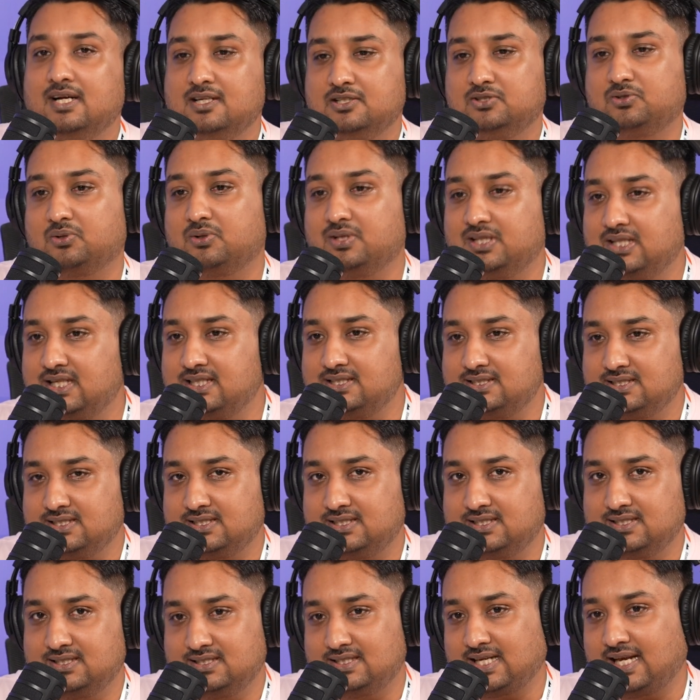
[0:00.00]
So this
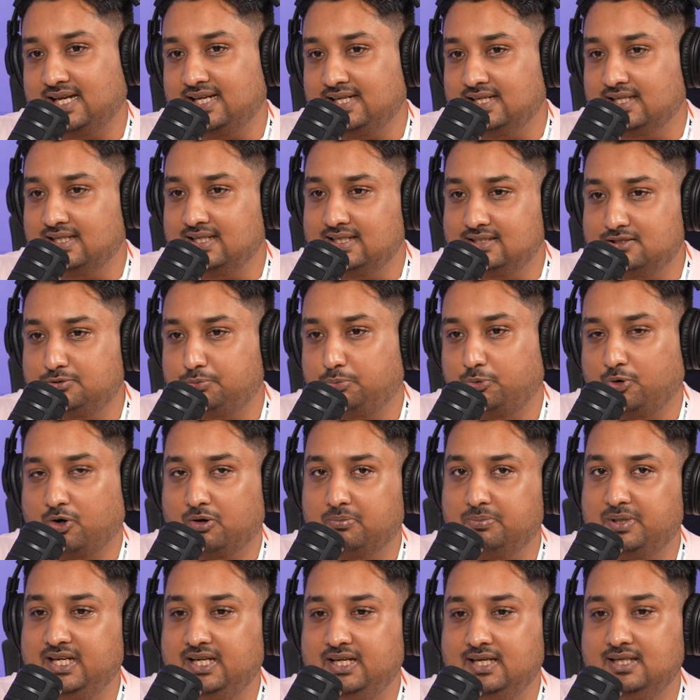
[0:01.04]
cycle is
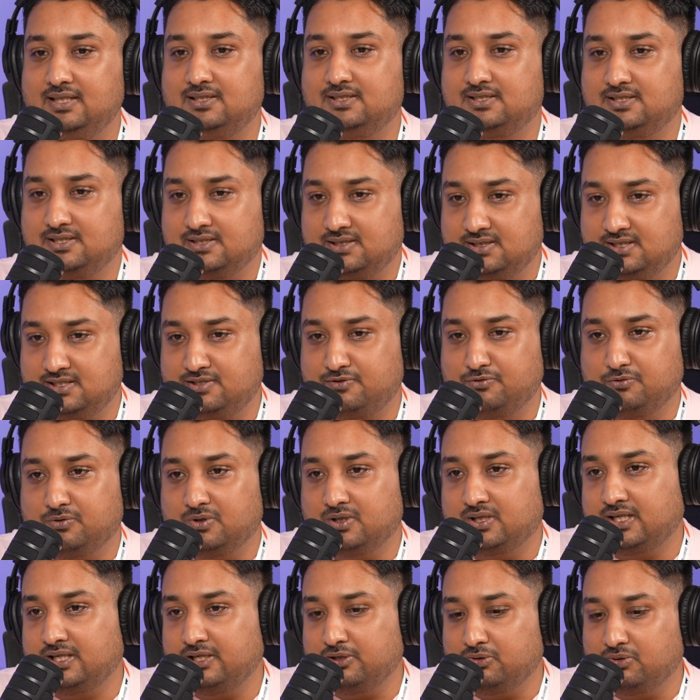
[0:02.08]
probably just
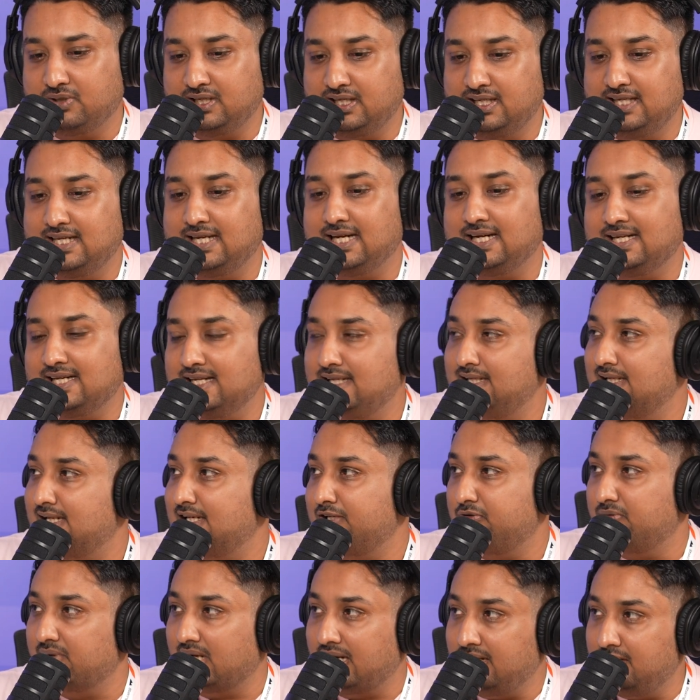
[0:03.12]
working on getting that
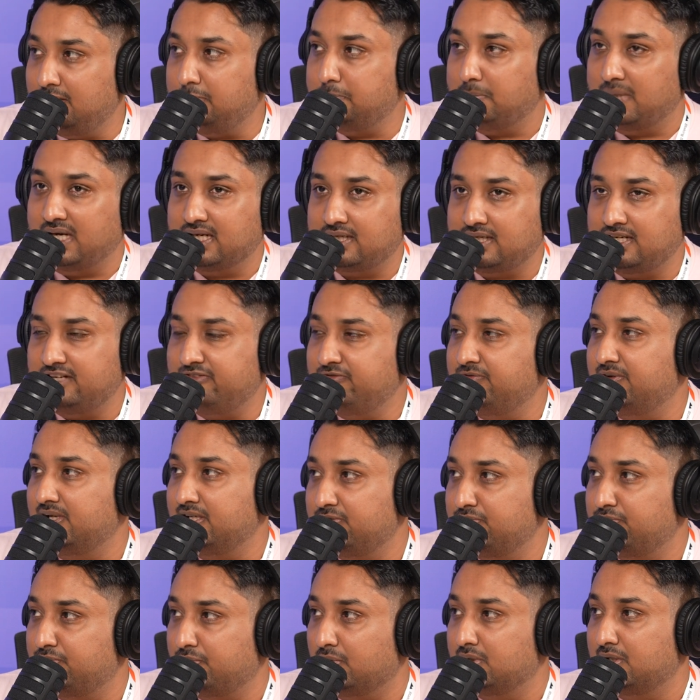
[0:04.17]
right market fit
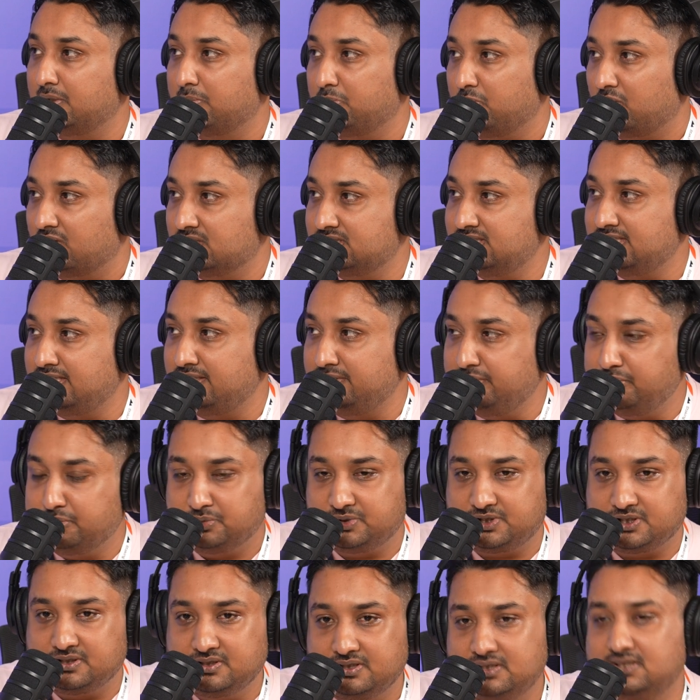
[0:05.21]
for the blockchain
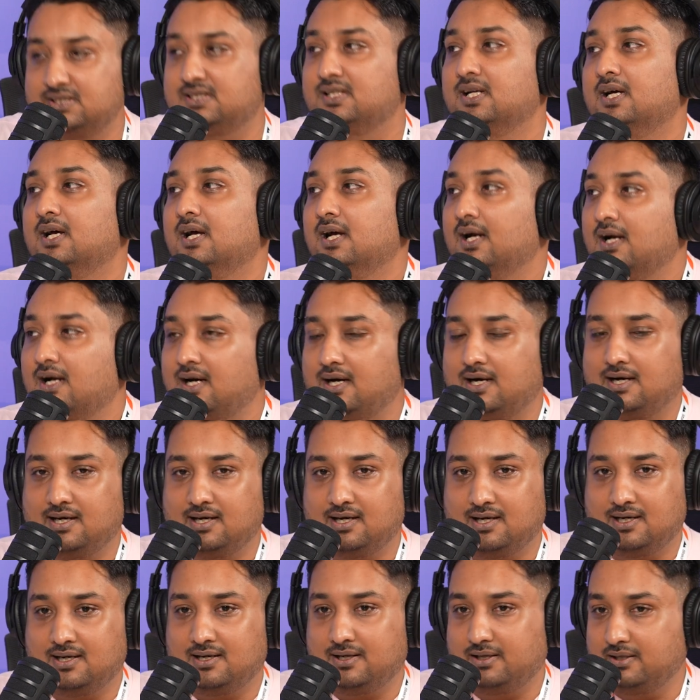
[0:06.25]
users,
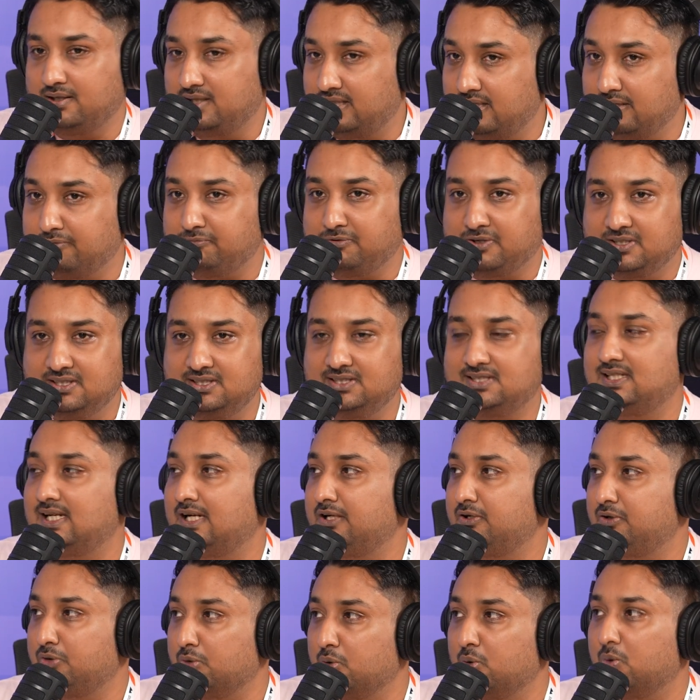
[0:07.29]
the ones that
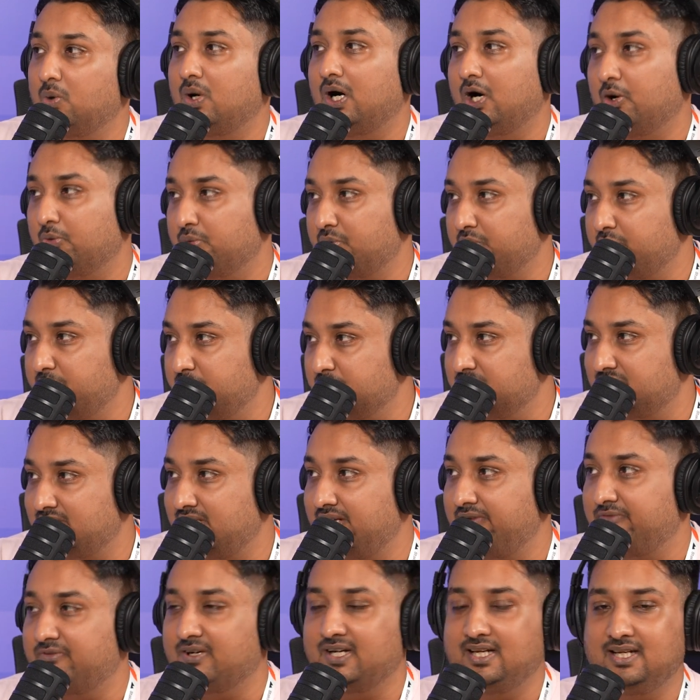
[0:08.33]
know how to use
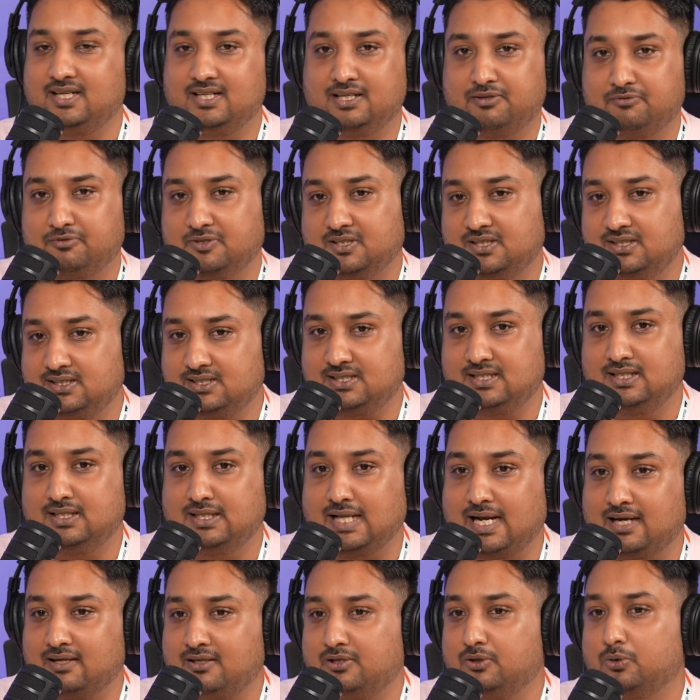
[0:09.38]
DeFi, the ones
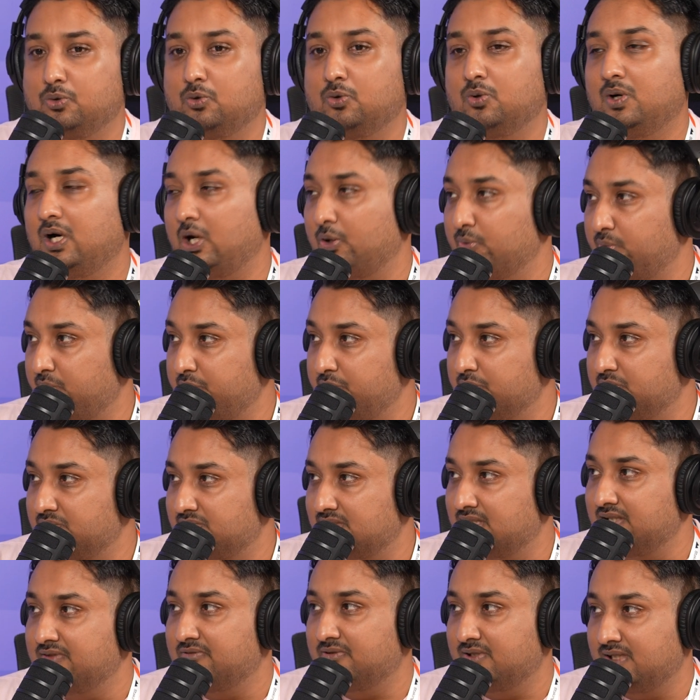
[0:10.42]
that know how to use
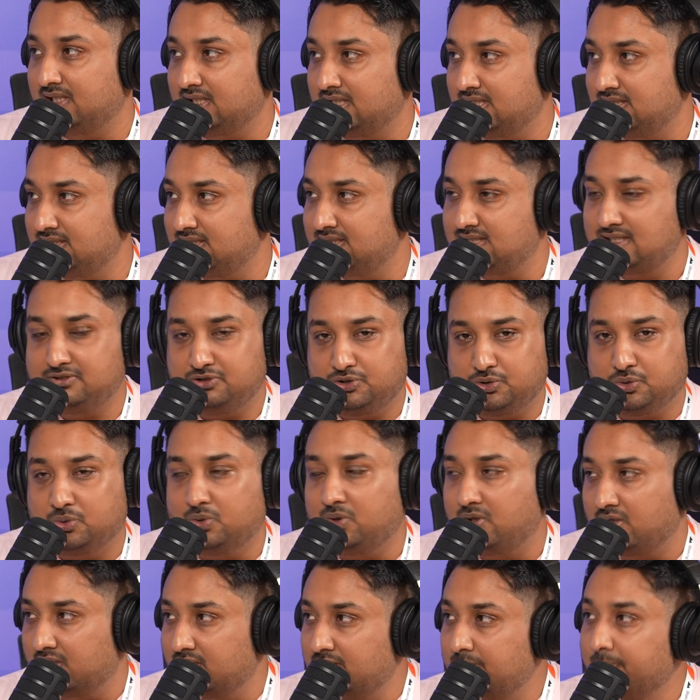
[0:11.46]
governance and so
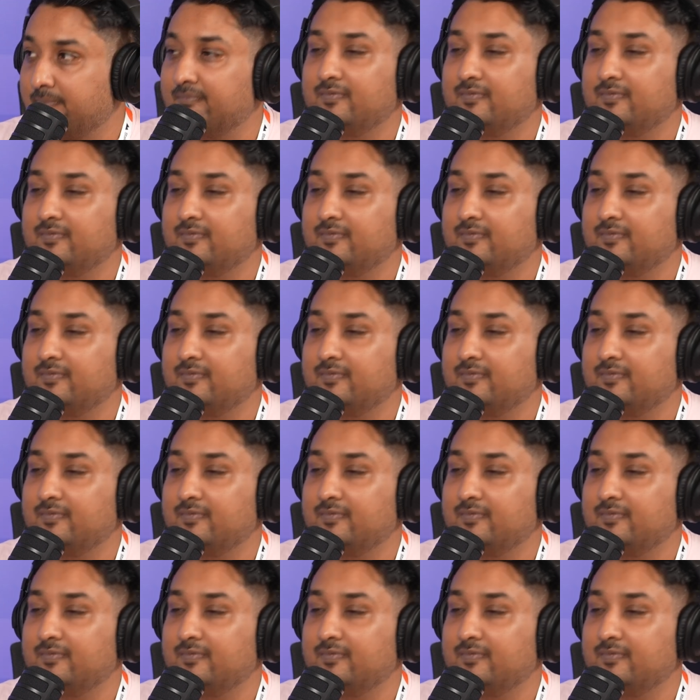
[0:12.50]
on.